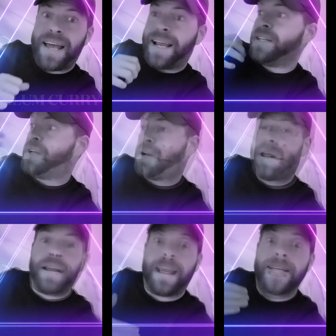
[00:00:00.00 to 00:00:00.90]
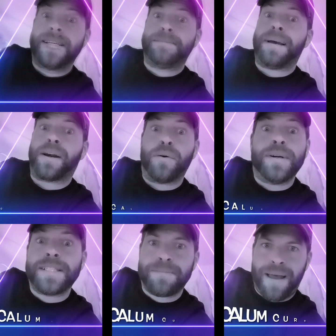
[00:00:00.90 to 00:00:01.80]
I can uniqueness, my
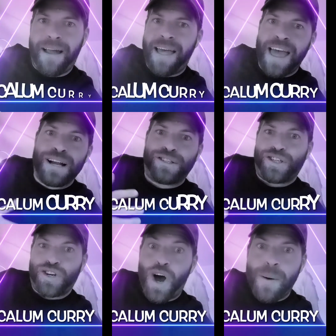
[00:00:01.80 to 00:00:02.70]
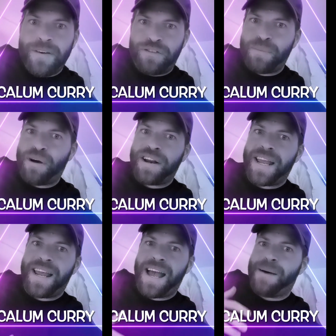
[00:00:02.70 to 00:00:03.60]
charisma, to charm everybody.